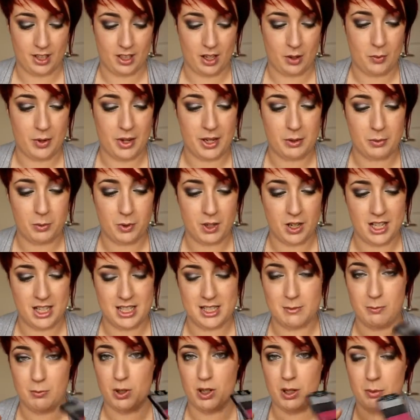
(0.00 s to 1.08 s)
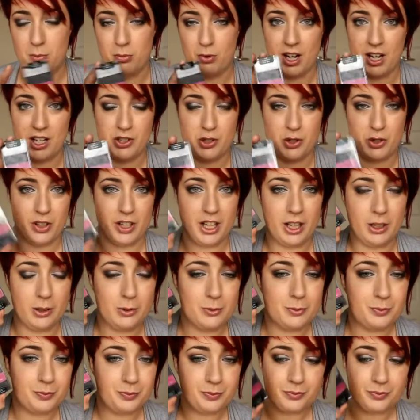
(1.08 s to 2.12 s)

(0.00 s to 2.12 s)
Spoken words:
Wet n Wild Spoilt Brat trio,